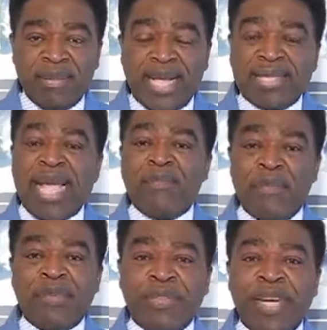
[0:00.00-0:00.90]
Isaiah
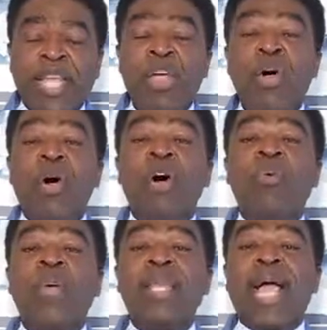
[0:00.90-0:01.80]
53
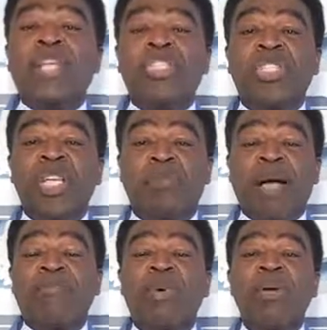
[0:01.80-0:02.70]
All we like sheep
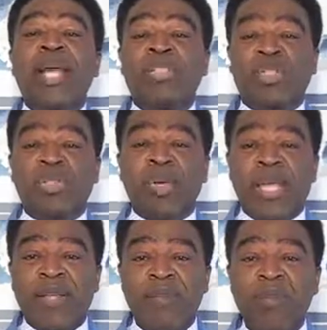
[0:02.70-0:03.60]
have gone
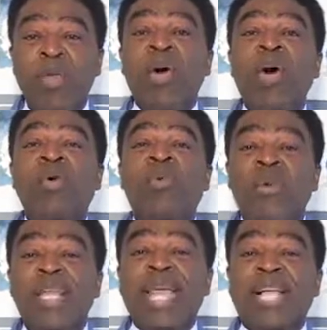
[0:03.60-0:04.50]
astray. All
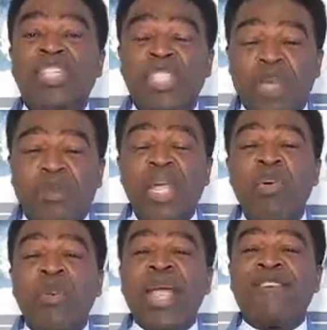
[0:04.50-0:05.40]
we like sheep,
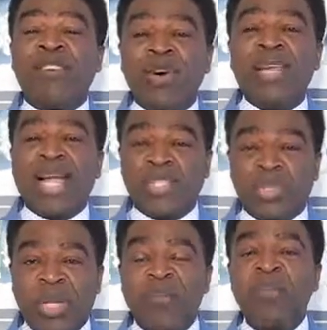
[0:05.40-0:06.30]
we have gone
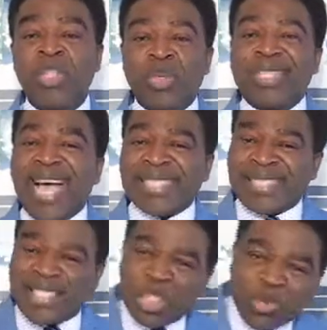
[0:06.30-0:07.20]
astray. So that
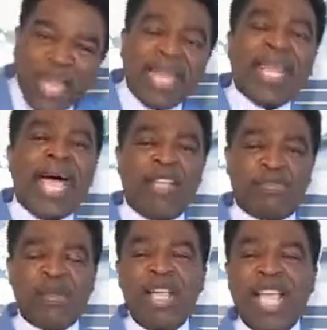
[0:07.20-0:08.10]
stray
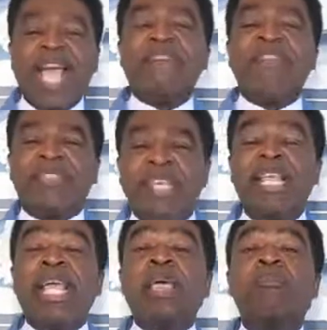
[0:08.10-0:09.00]
life,
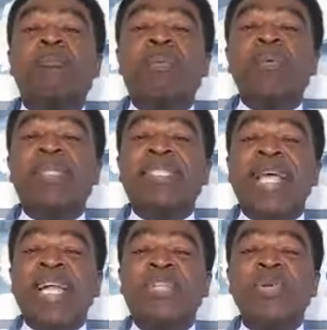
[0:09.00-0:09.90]
everything
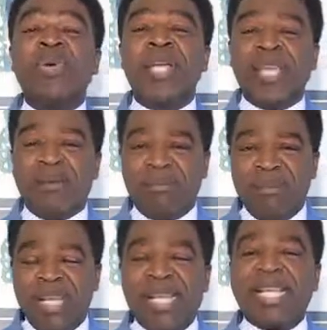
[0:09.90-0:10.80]
imputed to
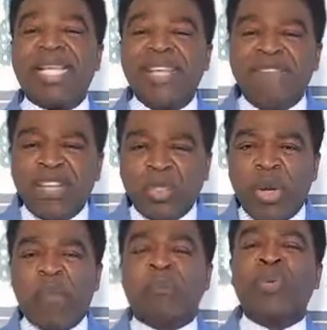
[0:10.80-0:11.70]
him, given
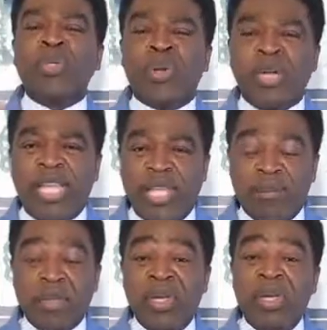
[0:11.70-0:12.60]
to him, put on
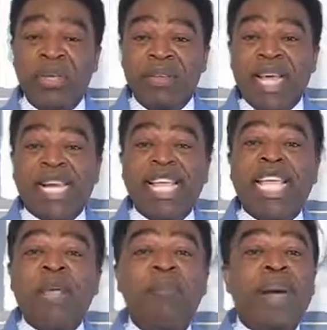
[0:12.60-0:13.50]
him, that
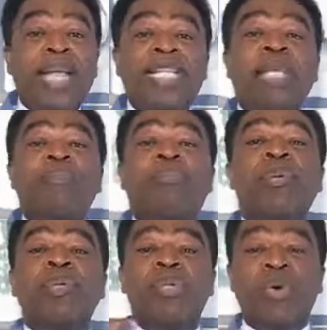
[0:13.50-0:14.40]
he might
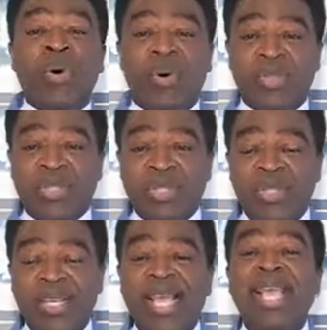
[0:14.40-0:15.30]
impute to
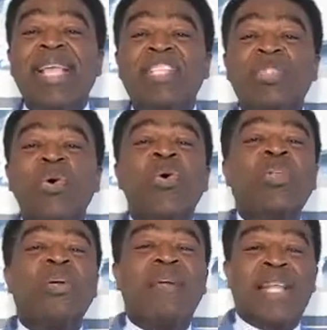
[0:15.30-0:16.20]
us his
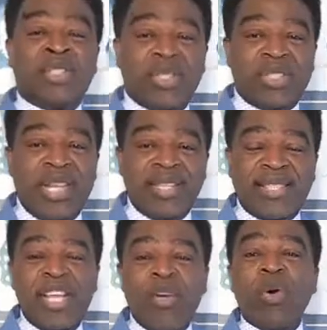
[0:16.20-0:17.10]
own
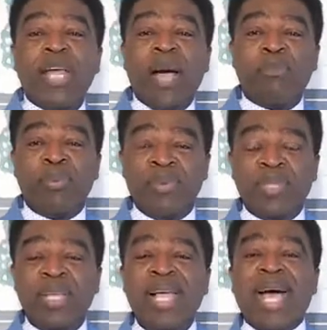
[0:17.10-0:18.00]
righteousness. What
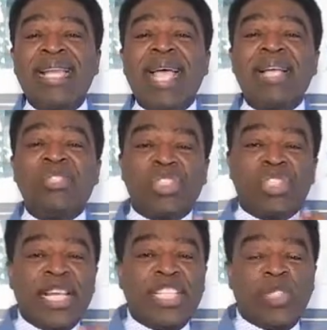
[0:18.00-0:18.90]
happened? An
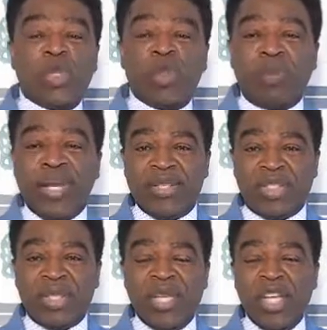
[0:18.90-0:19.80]
exchange took
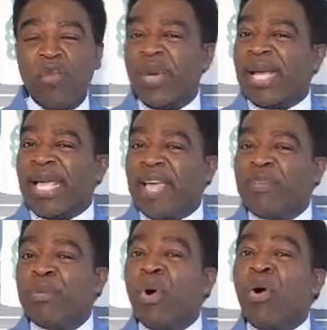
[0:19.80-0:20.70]
place. We gave
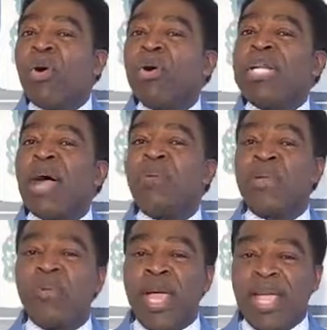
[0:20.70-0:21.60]
him all that
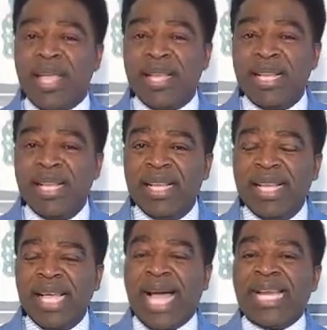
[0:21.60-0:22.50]
we were,
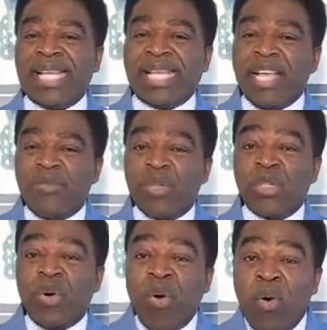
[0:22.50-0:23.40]
and he gave
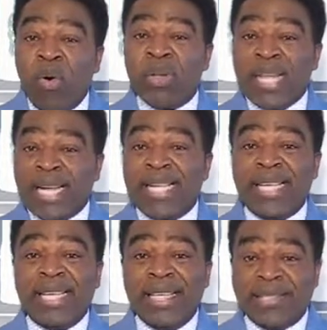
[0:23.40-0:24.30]
us all that
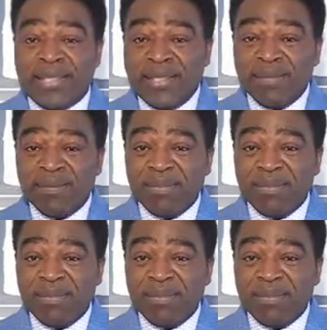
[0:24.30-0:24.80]
he is.